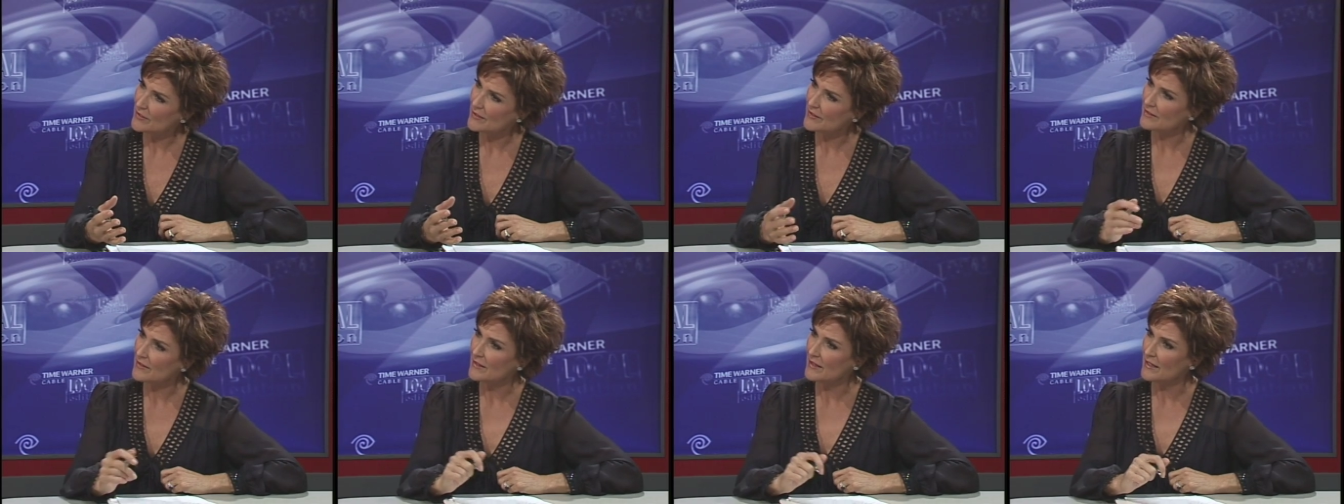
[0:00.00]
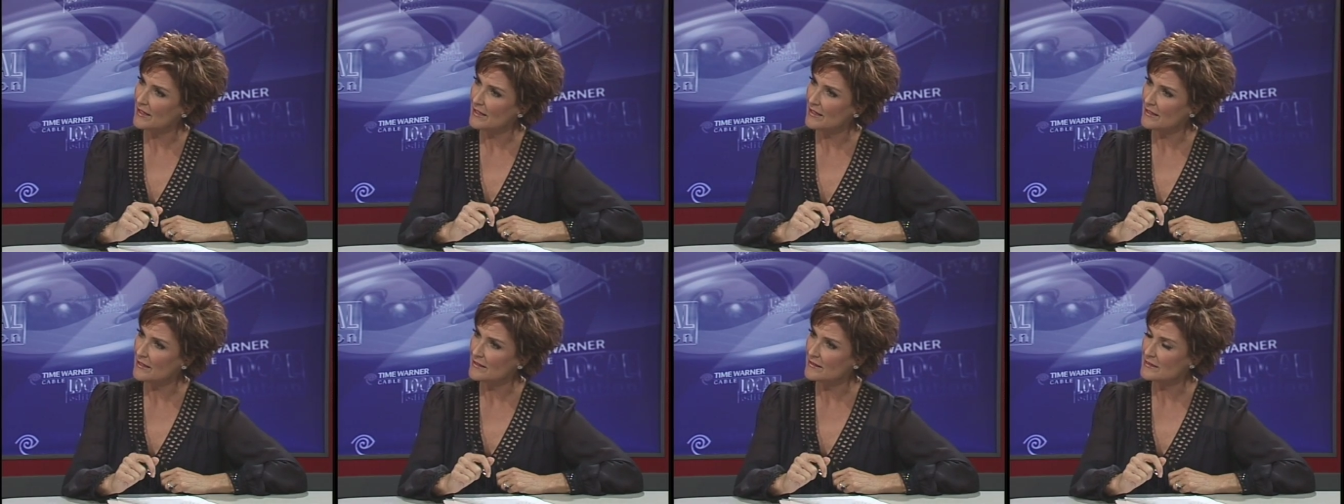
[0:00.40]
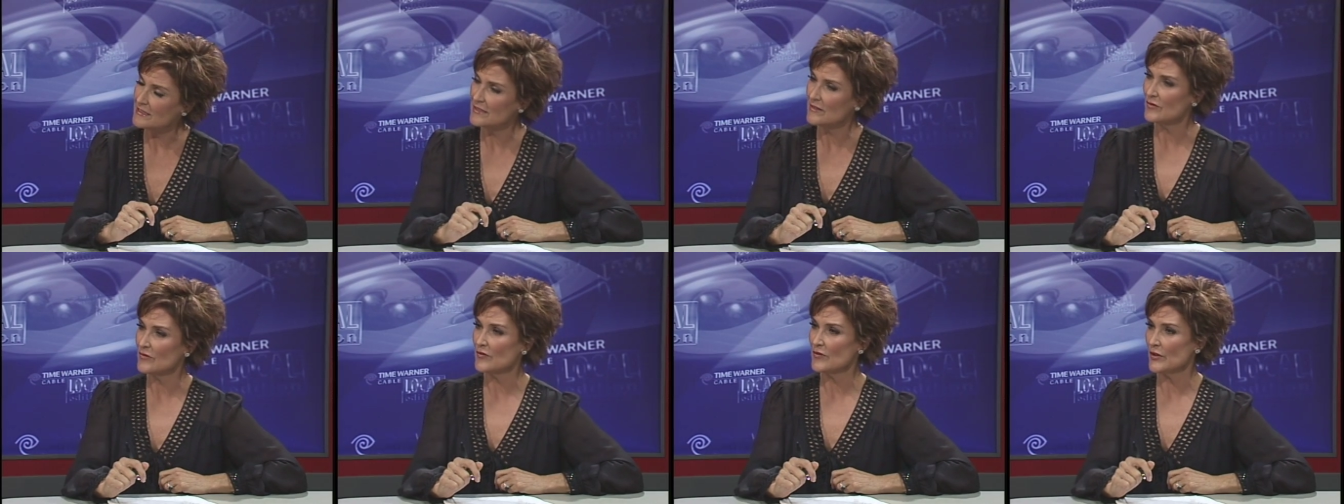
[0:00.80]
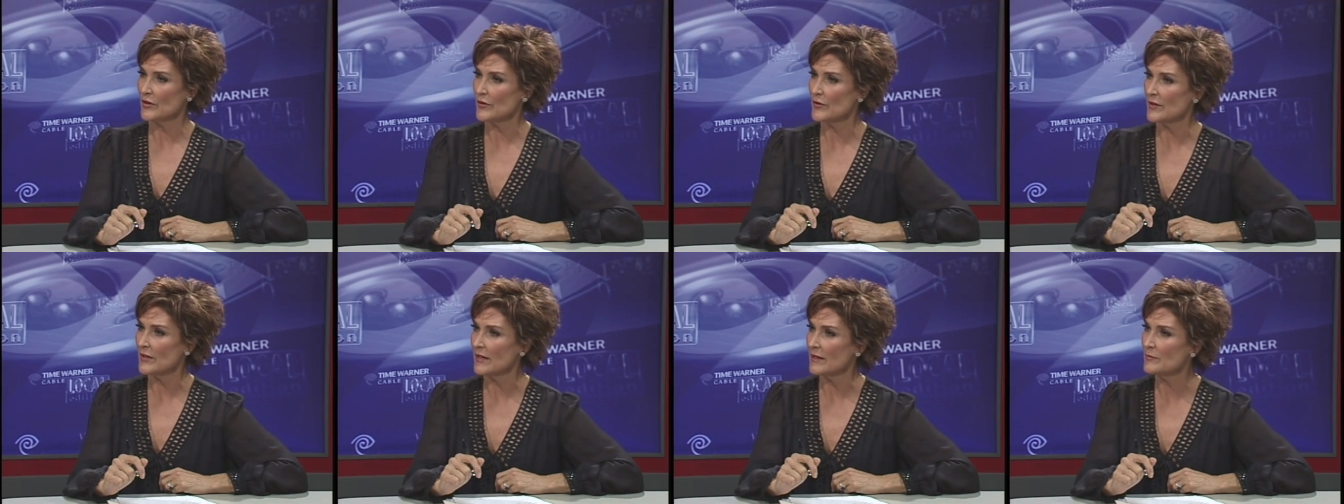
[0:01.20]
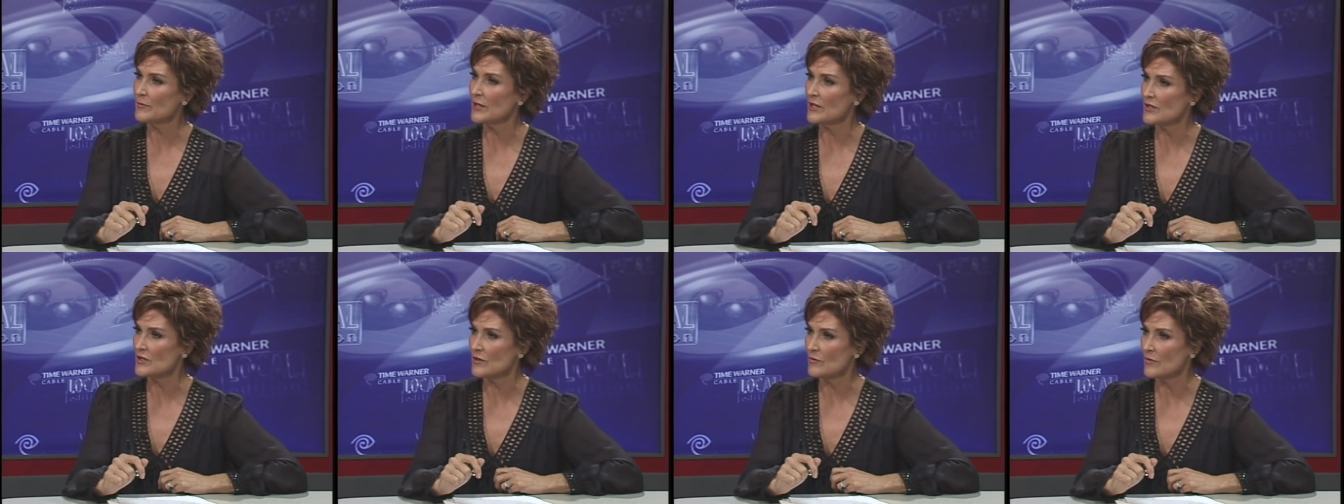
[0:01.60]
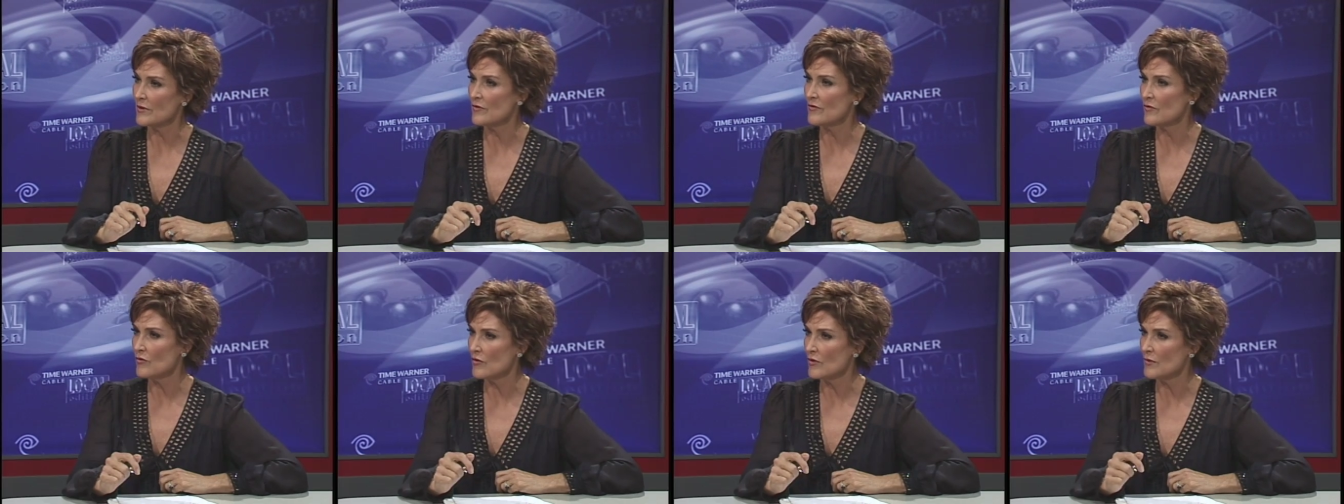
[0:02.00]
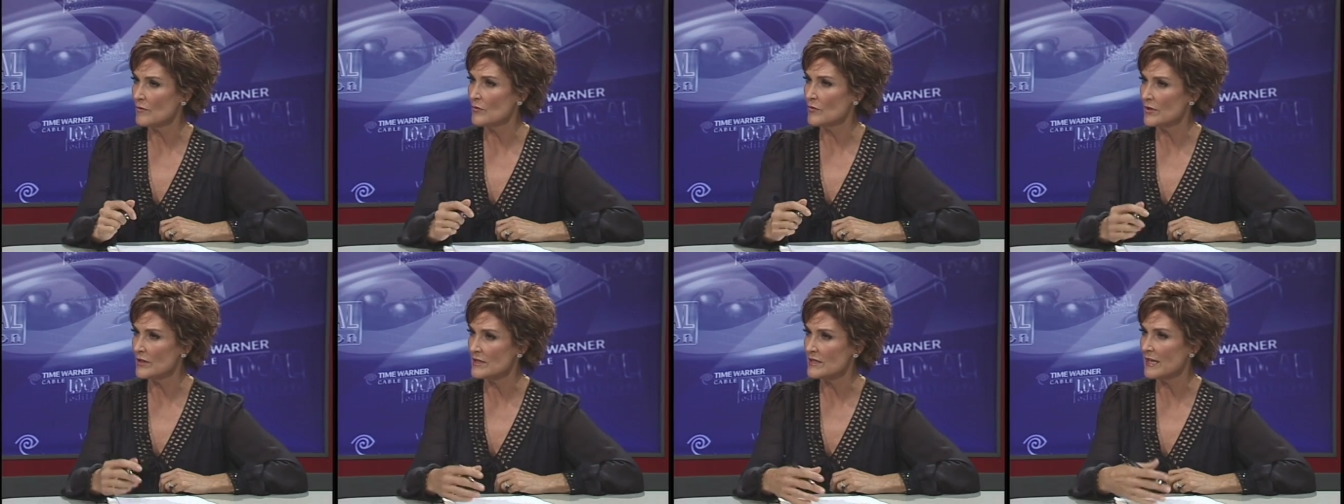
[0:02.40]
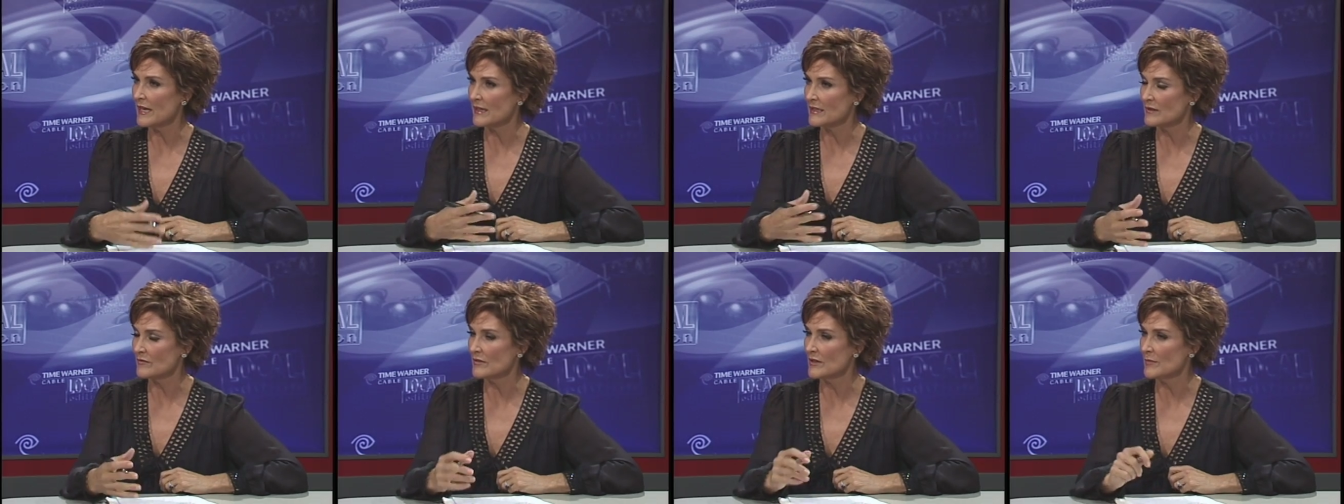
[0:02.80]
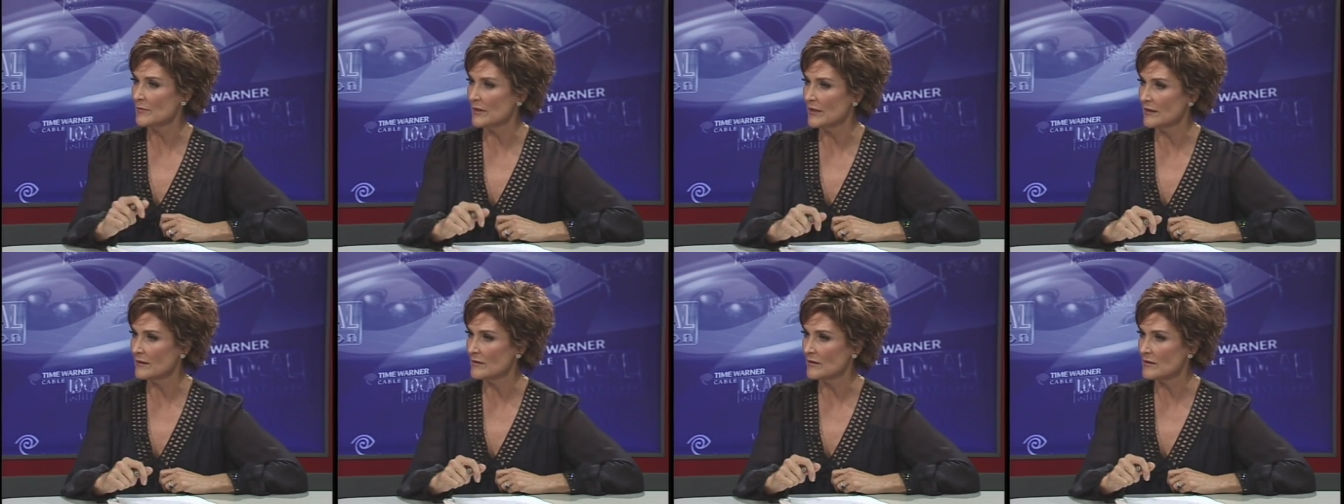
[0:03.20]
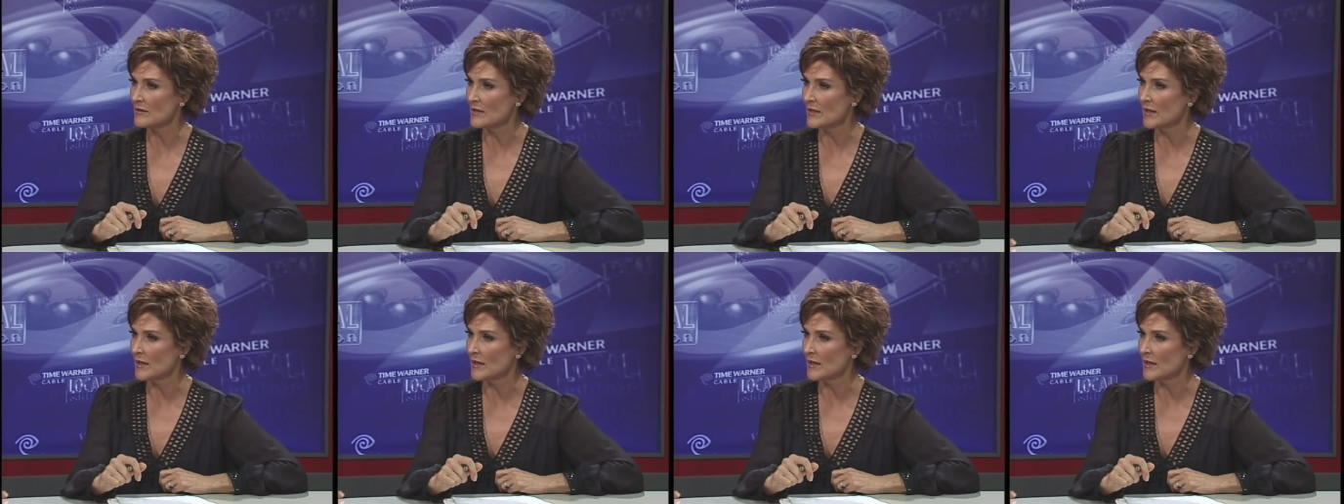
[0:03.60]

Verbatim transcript: they didn't feel that pension reform was actively being looked I at.